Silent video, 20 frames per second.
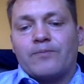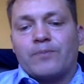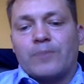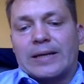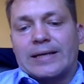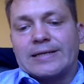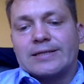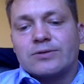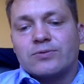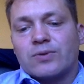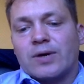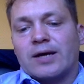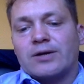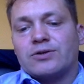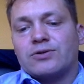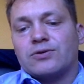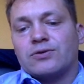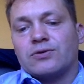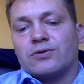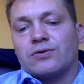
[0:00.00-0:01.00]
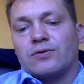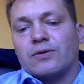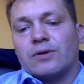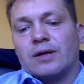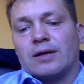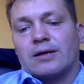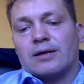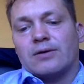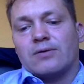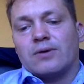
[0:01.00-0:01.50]
Please try to,
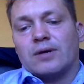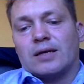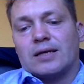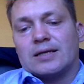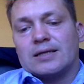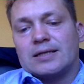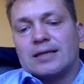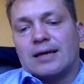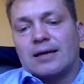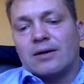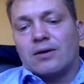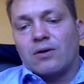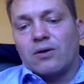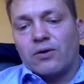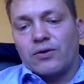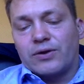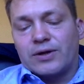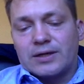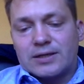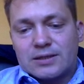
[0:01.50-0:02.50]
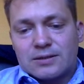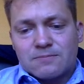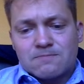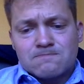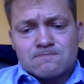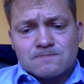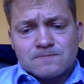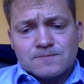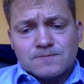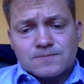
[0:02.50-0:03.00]
like, understand all this
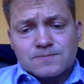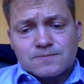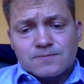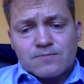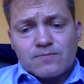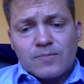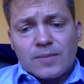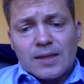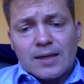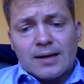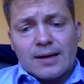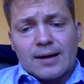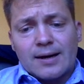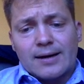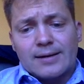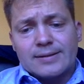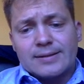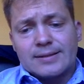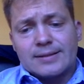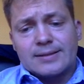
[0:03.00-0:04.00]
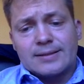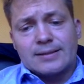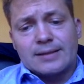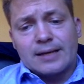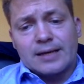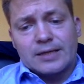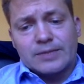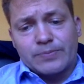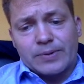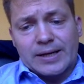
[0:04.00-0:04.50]
and
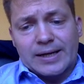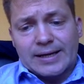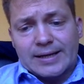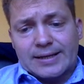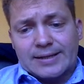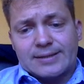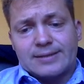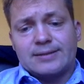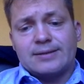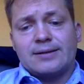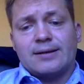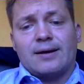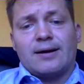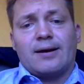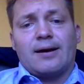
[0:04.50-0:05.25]
explain it.